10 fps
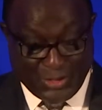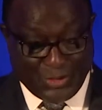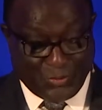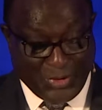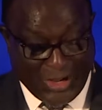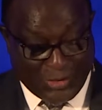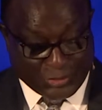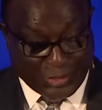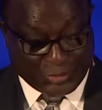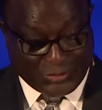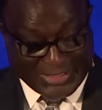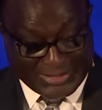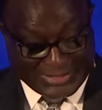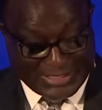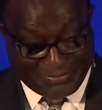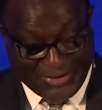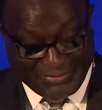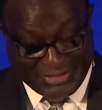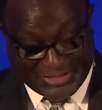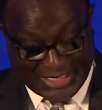We are also strengthening the
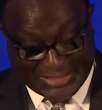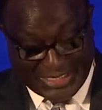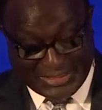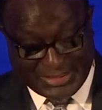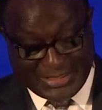private sector